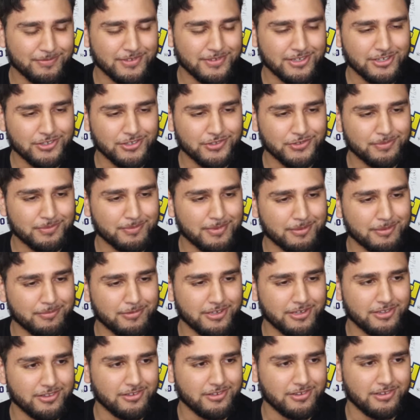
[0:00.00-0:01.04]
videos with my
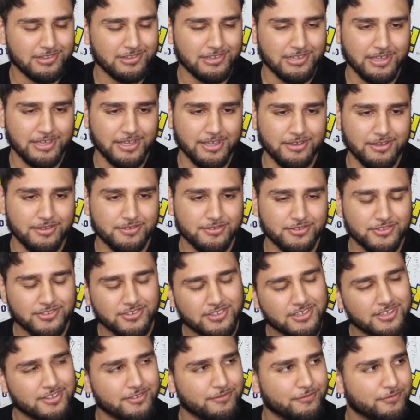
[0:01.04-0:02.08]
brother and like just
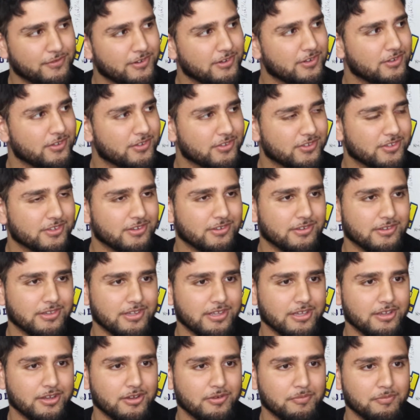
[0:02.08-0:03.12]
taking photos here and
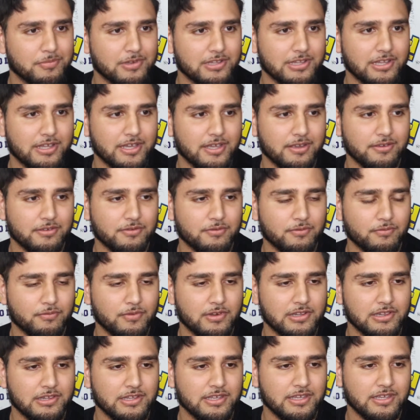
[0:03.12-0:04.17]
there. But like
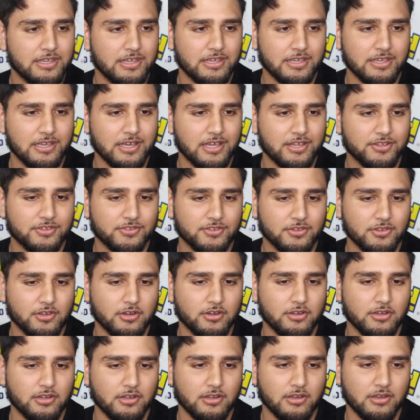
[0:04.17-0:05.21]
really, it got
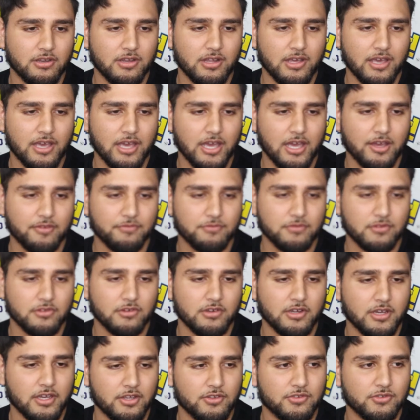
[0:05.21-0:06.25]
started
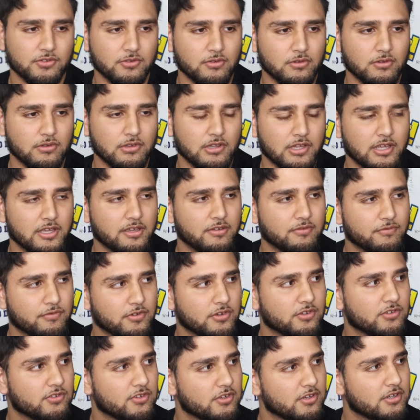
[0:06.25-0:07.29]
after high school, like
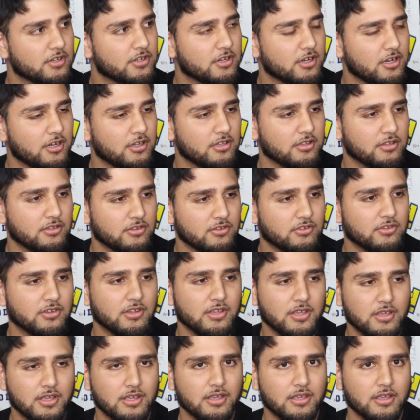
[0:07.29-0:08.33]
first year of college.
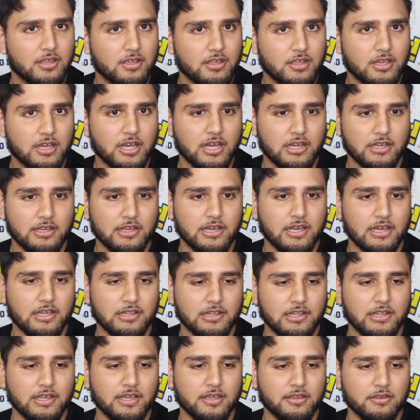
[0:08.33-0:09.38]
I got
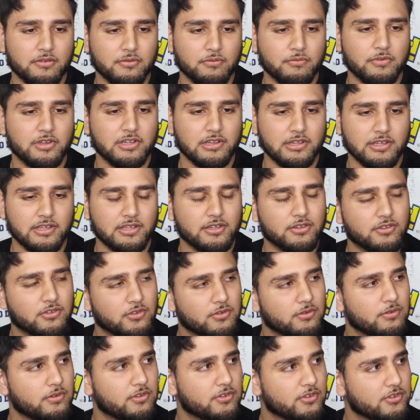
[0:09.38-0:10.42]
like really
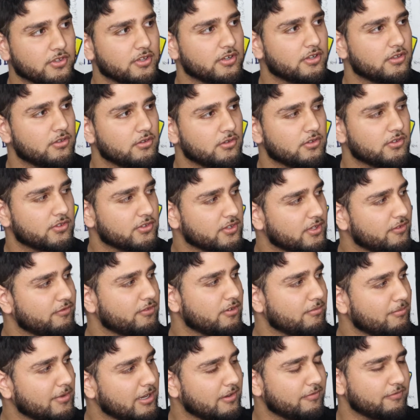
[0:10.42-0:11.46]
into it, started doing stuff
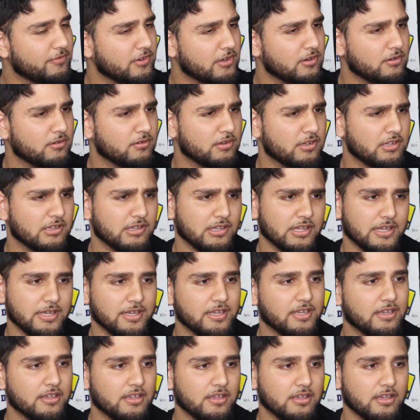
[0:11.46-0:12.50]
on my phone, and like
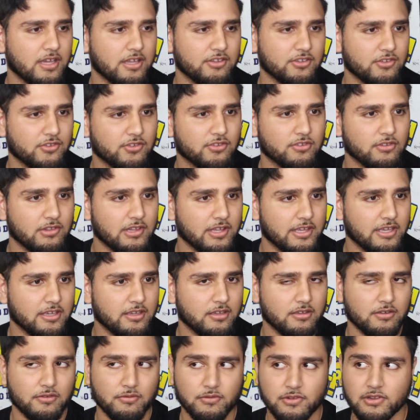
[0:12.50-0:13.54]
I just like
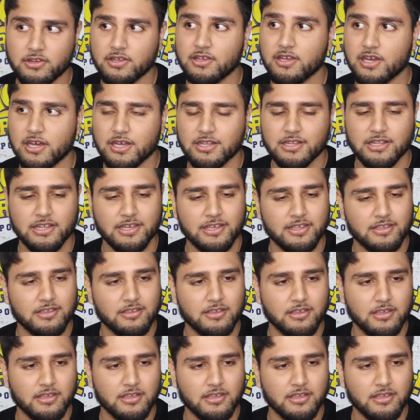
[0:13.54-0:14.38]
it really got like